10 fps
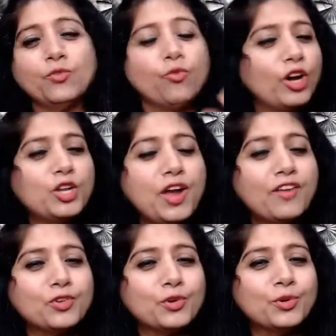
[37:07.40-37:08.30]
What you
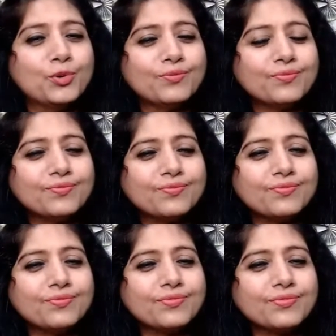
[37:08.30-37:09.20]
have to do?
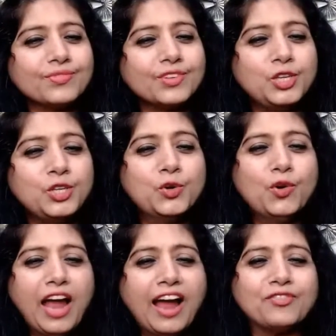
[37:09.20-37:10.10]

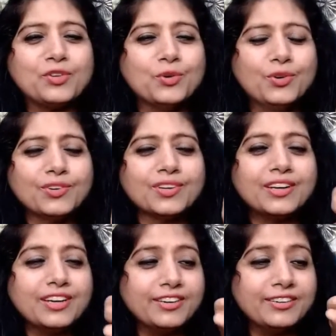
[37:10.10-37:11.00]
You have to
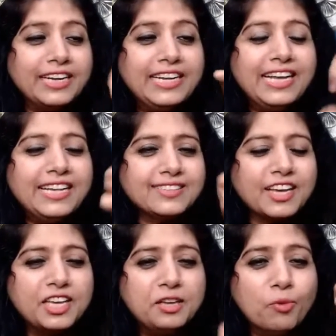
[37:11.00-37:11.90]
release
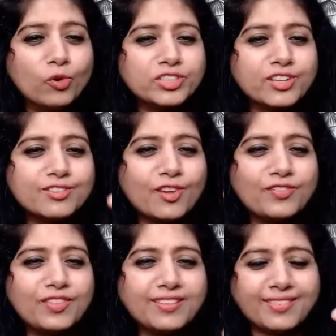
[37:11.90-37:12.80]
the emotions
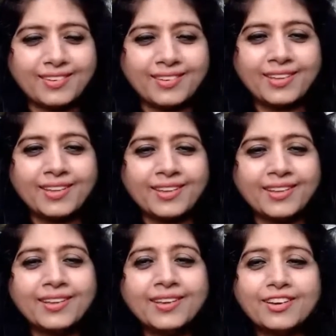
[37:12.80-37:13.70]
of this,
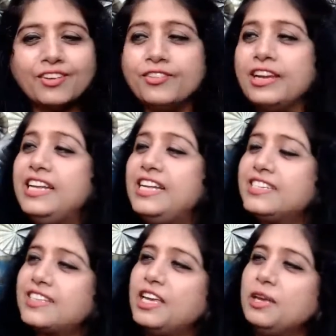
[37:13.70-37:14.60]

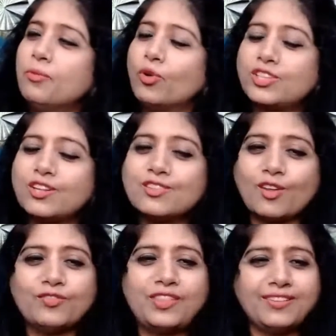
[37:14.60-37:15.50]
release the emotions
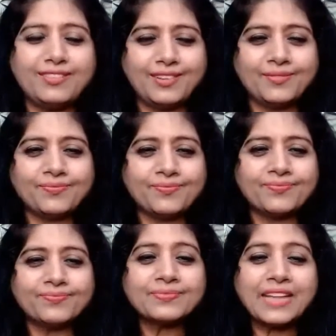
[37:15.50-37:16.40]
of this,
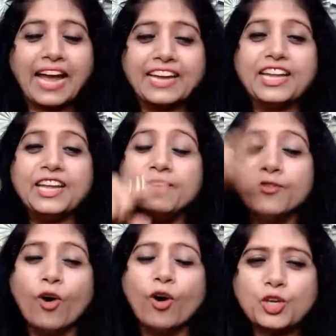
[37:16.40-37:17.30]
and
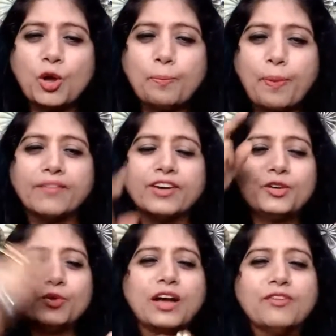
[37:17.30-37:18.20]
invoke your
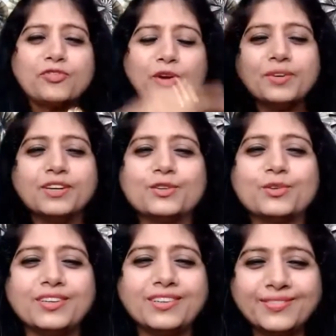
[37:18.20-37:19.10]
power to come from here
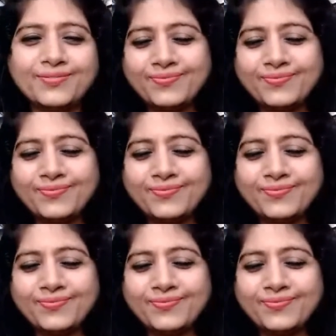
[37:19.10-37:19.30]
to here.